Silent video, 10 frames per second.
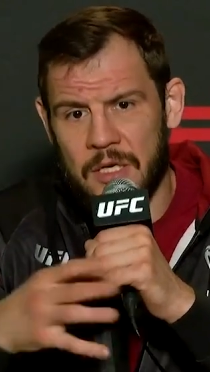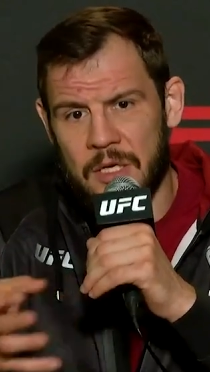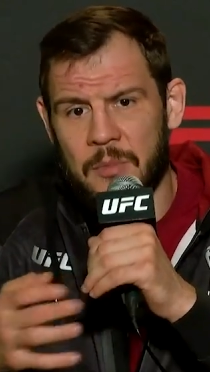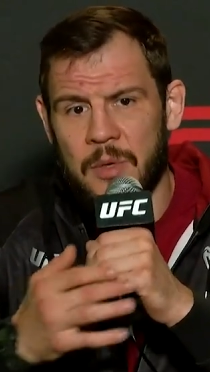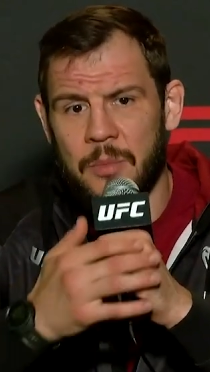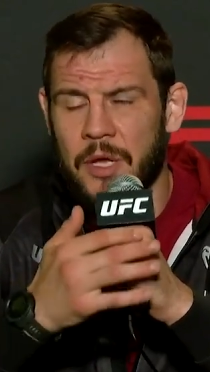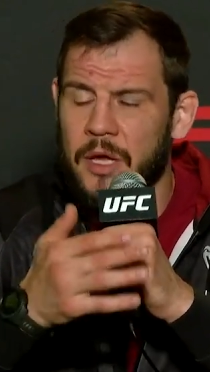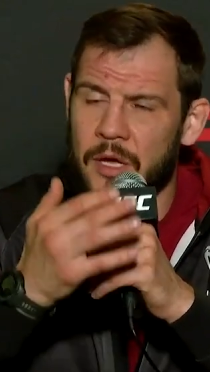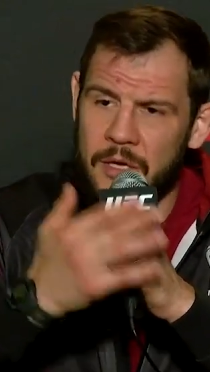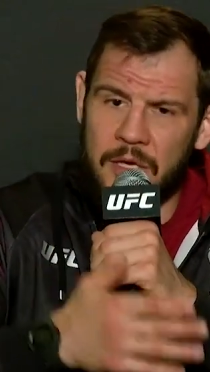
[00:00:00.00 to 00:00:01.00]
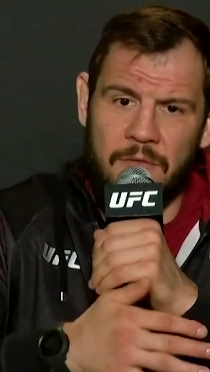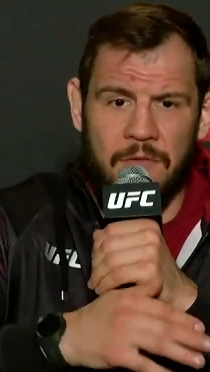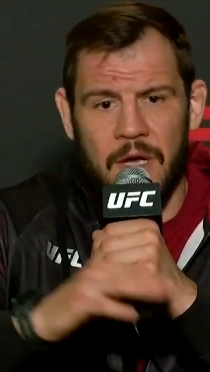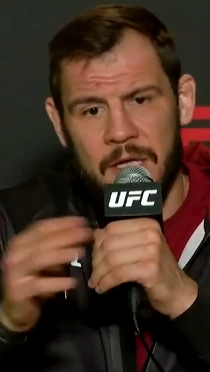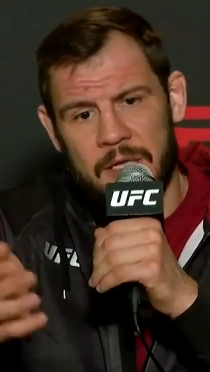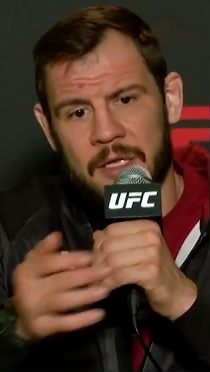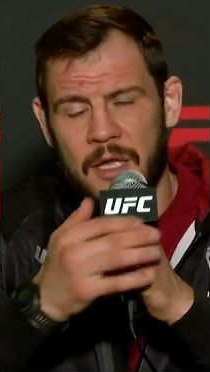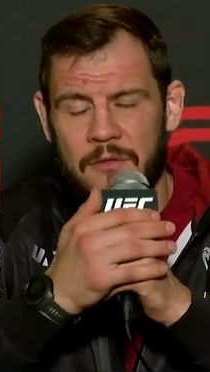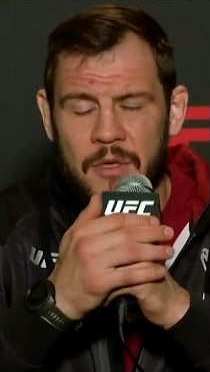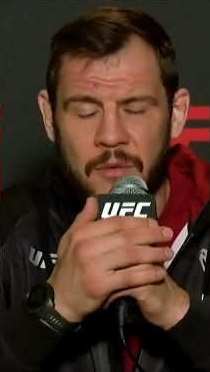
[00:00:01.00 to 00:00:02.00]
He prepare, he fight, and
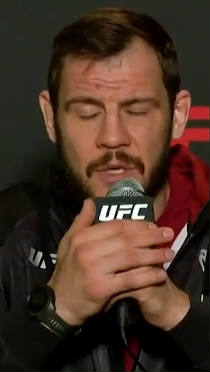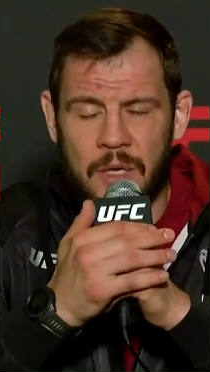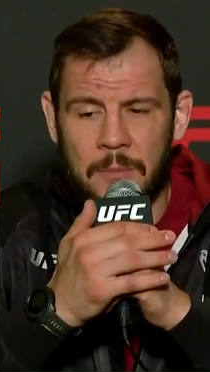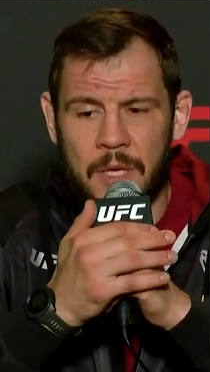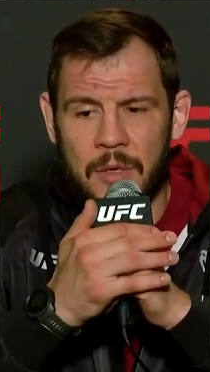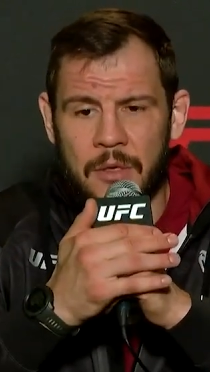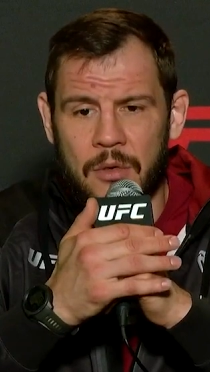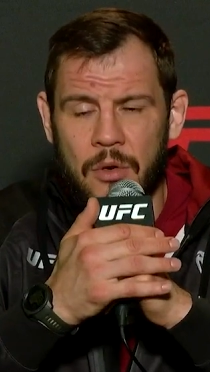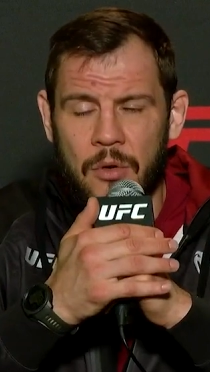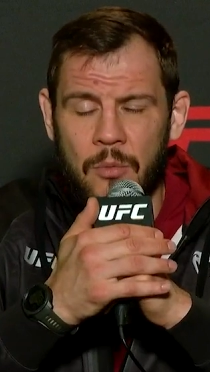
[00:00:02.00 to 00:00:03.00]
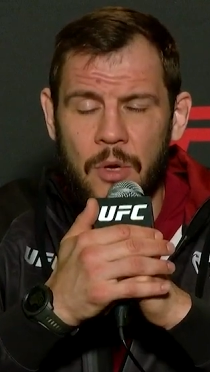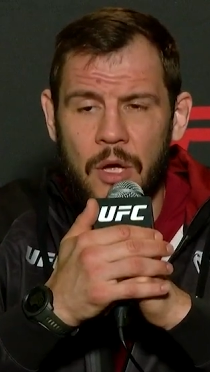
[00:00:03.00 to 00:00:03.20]
after we come back home.